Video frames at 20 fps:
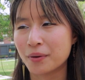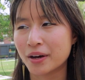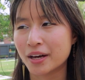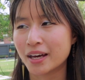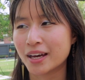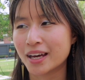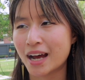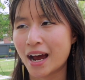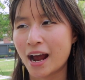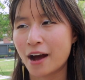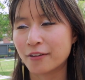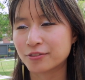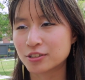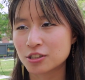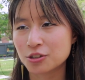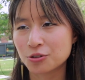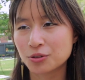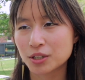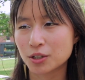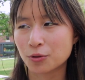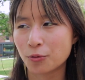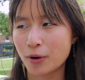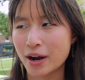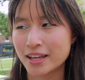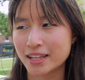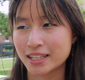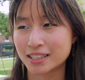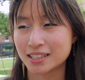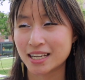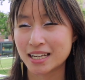but I have to do it in a
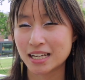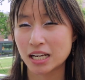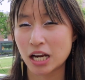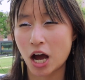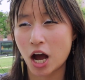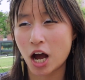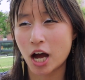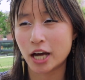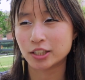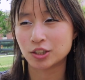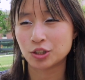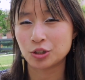way that's like not